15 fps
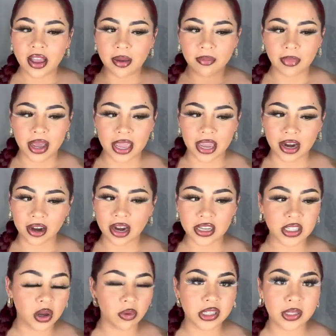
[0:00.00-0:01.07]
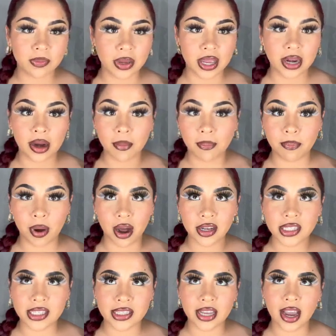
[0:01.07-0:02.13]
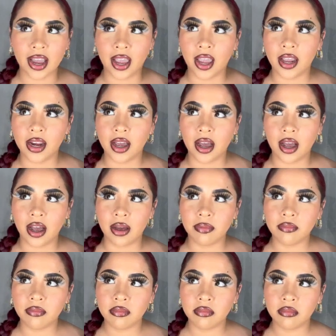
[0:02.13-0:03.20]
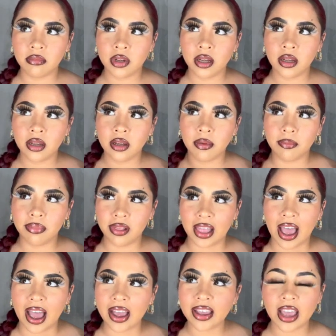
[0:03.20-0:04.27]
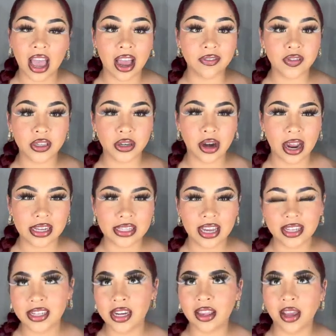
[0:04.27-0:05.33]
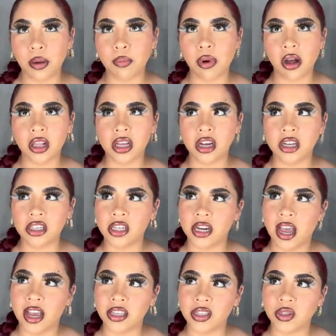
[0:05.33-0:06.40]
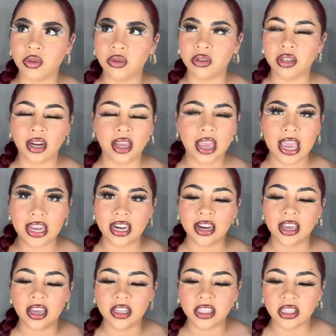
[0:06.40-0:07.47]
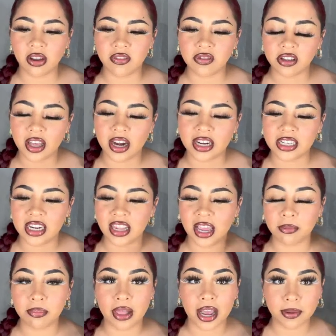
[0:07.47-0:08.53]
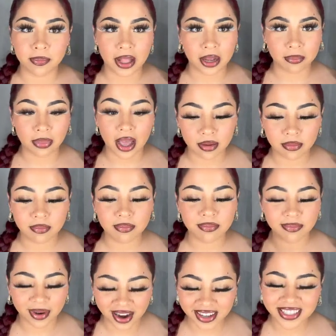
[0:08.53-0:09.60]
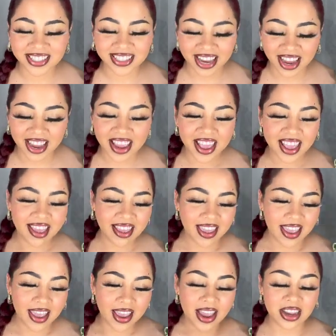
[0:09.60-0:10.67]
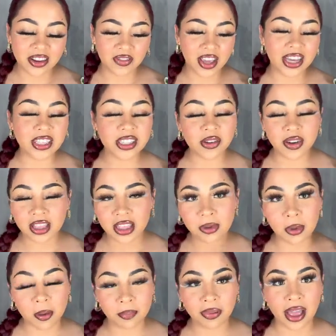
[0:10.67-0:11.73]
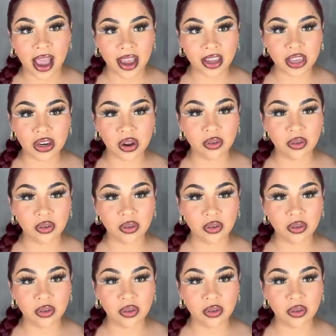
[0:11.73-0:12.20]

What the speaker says: My hair has always been box dyed black. After I did like a balayage in high school and I hated it. So after that I did like black box dye. And if you guys know anything about black, you know